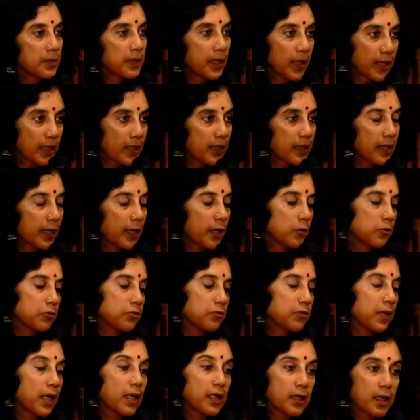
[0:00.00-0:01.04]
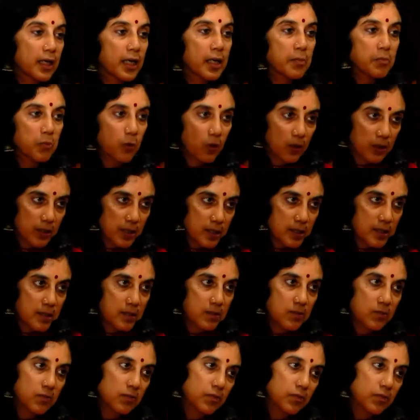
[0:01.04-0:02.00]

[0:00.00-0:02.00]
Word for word: taking care of unclaimed bodies